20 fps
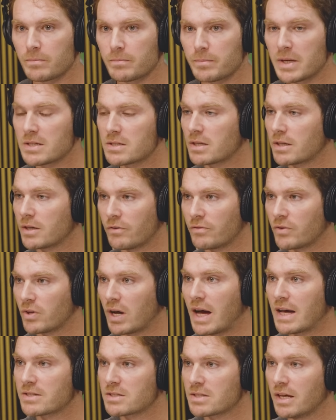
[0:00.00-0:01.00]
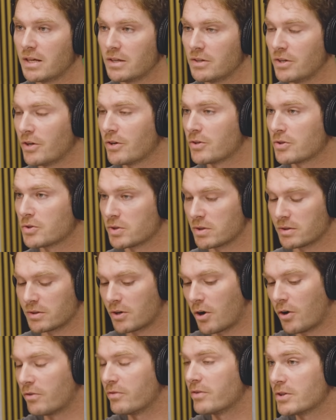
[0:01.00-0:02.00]
Basically, over the last 10 years, and
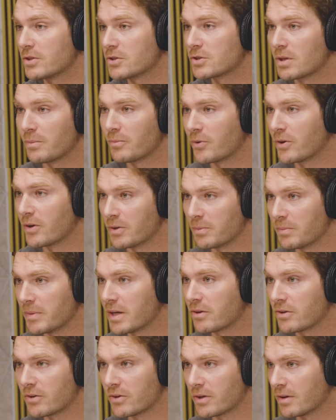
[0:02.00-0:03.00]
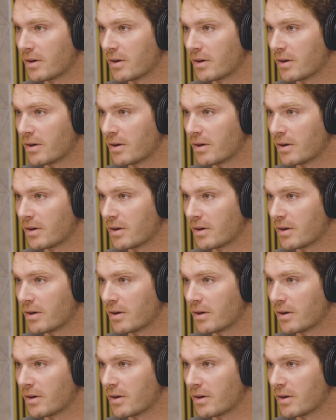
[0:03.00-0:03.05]
COVID is somewhere in the middle,